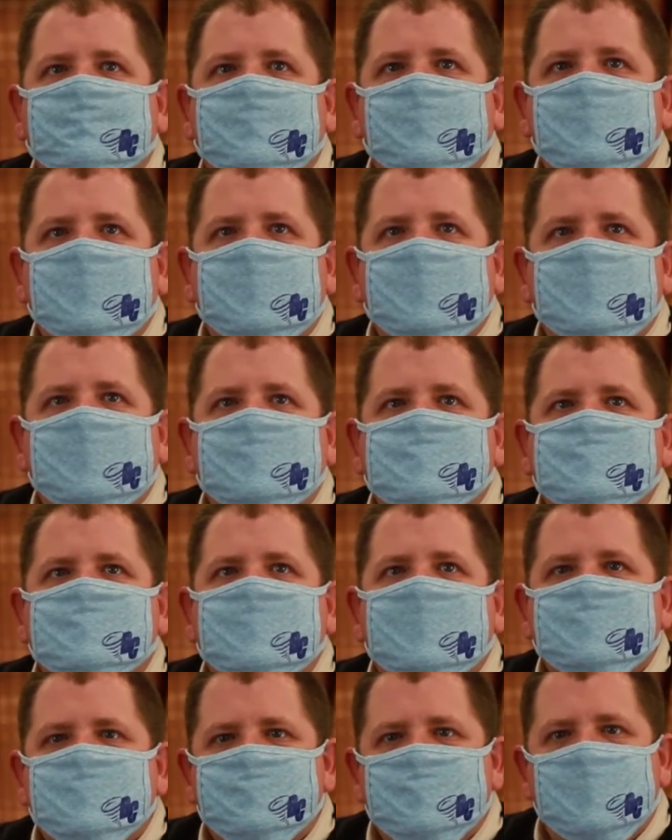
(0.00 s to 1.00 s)
learning
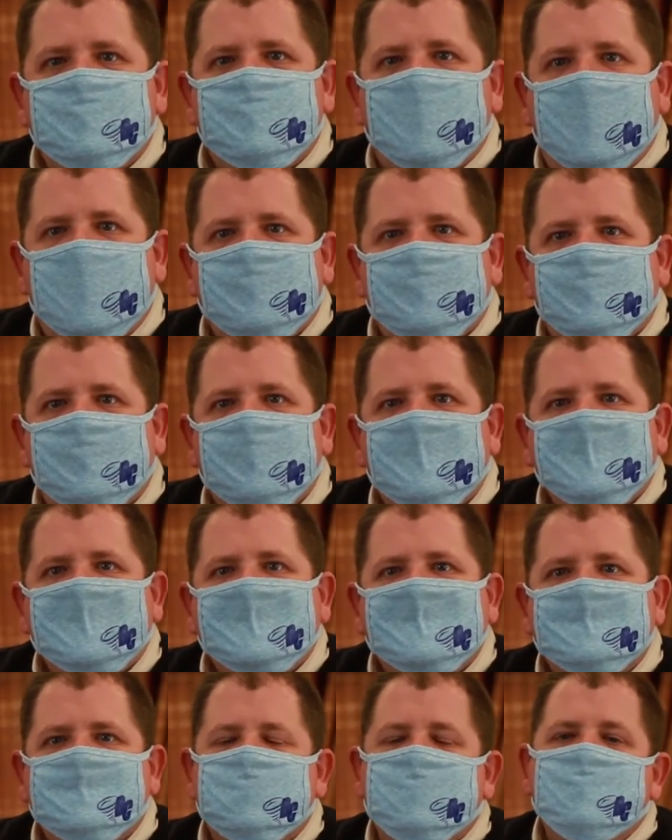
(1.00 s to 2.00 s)
assessment model
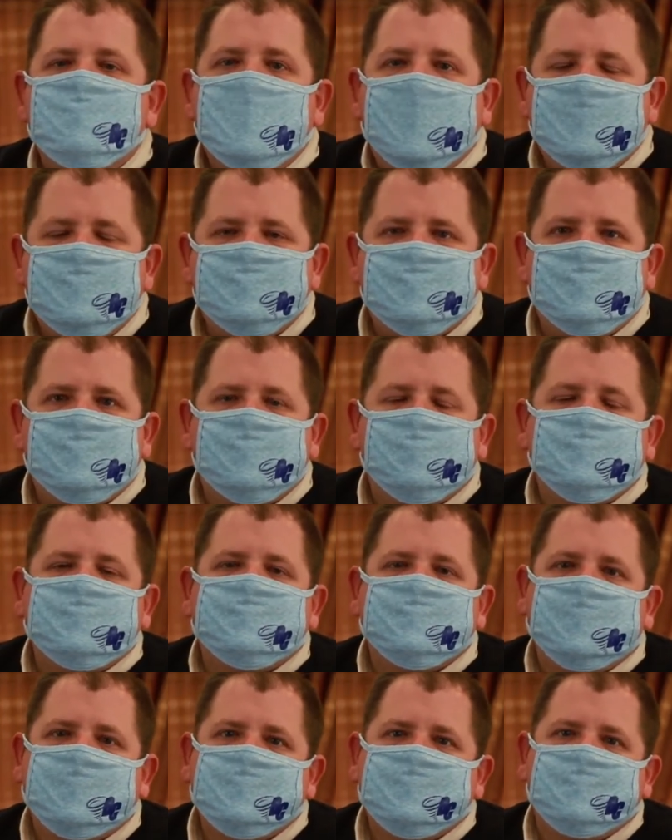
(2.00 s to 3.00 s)
to measure the
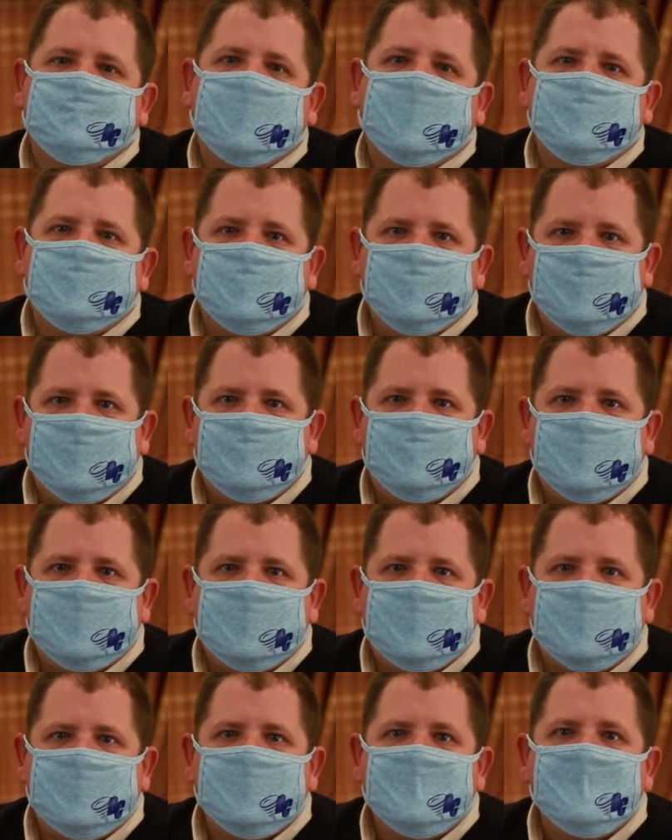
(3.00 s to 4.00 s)
results of our
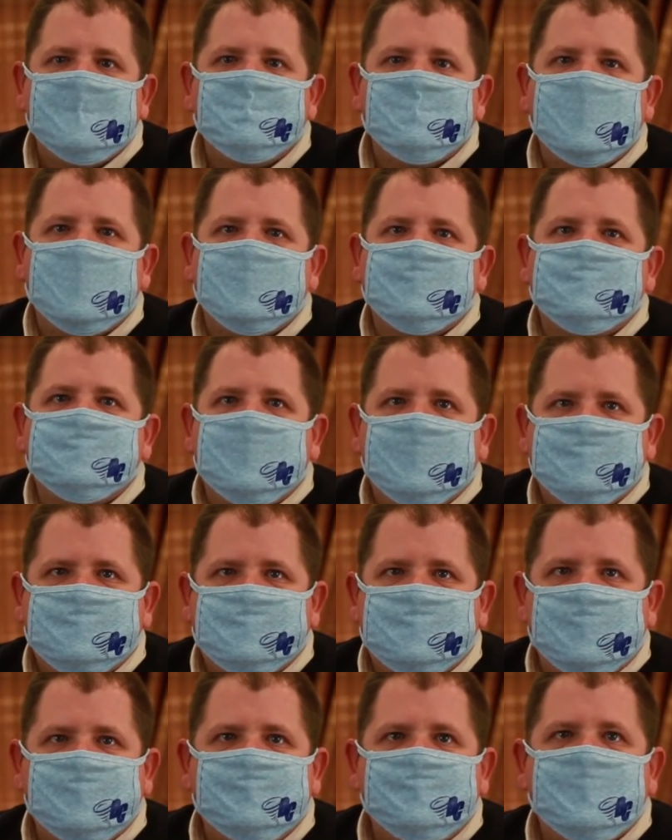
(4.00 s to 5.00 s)
QEP and
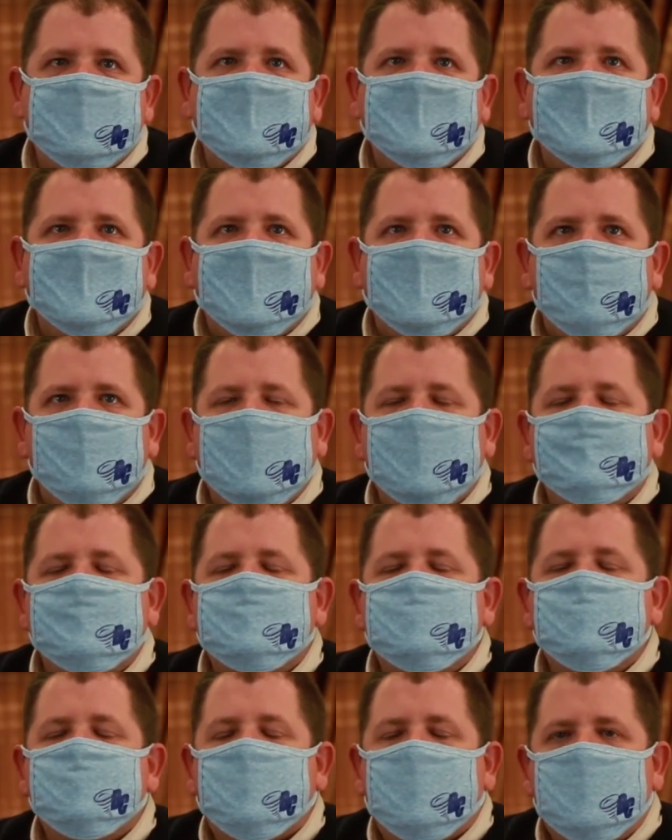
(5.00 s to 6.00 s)
assess them. We have a
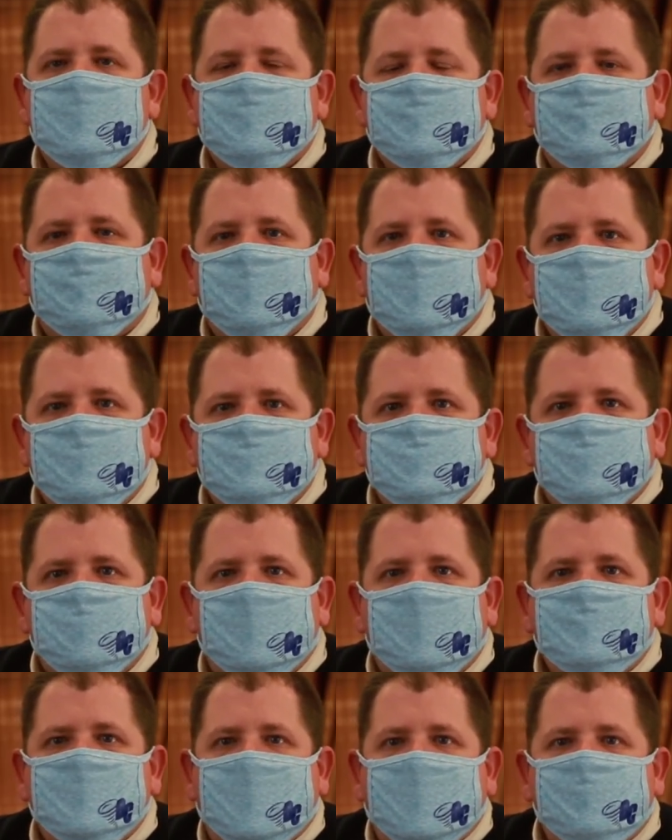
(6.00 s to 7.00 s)
two-pronged approach
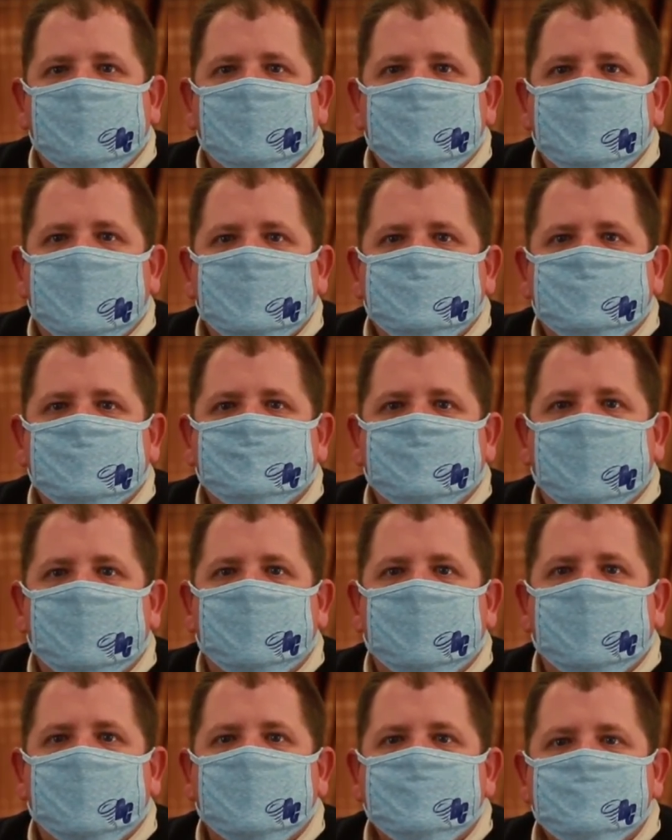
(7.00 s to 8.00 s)
whereby we measure
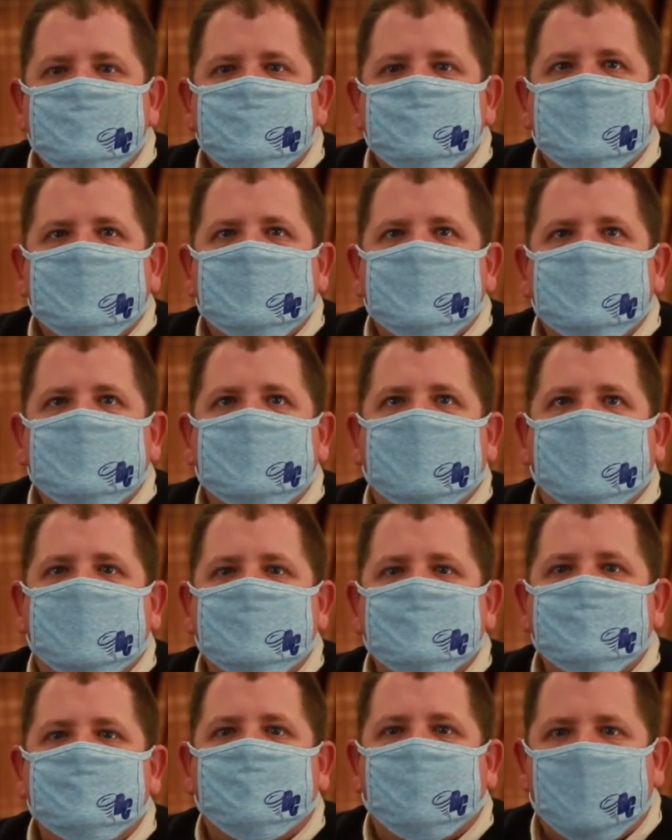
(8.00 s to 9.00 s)
both the understanding
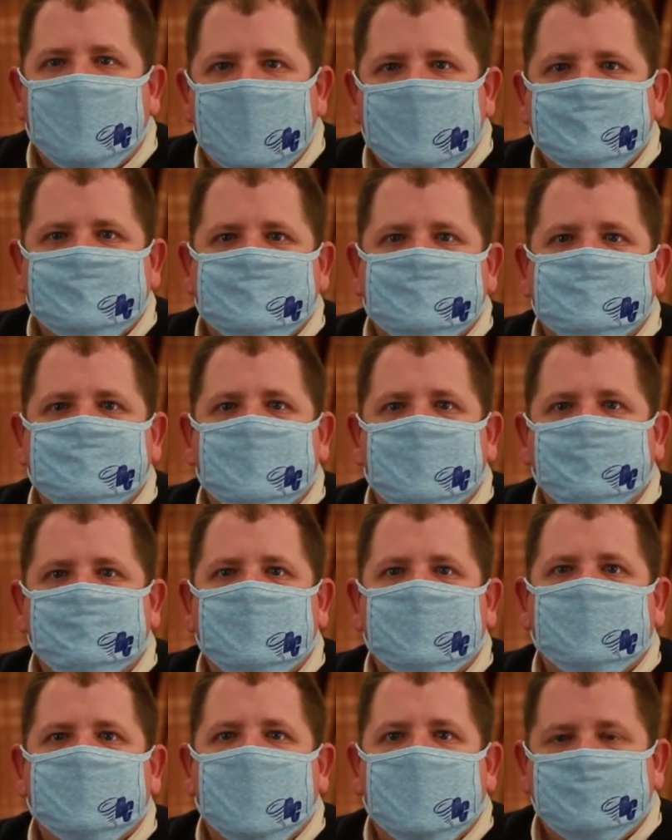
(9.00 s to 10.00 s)
and the practice
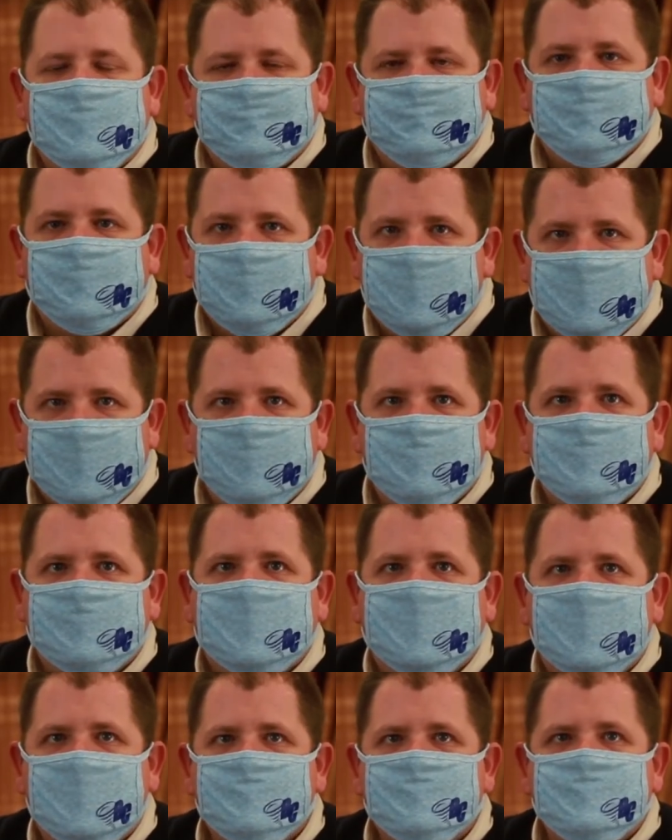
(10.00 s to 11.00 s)
of collaborative learning on
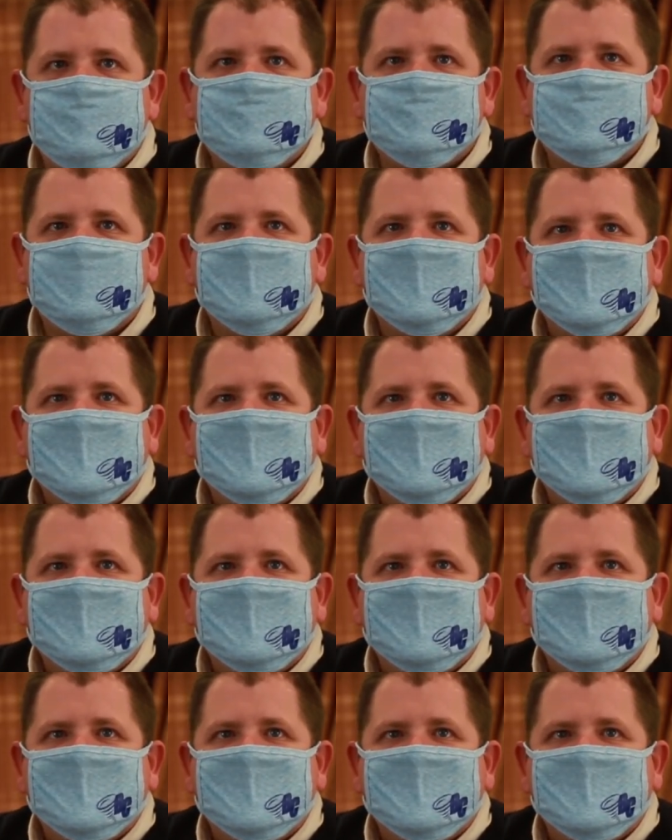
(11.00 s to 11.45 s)
campus.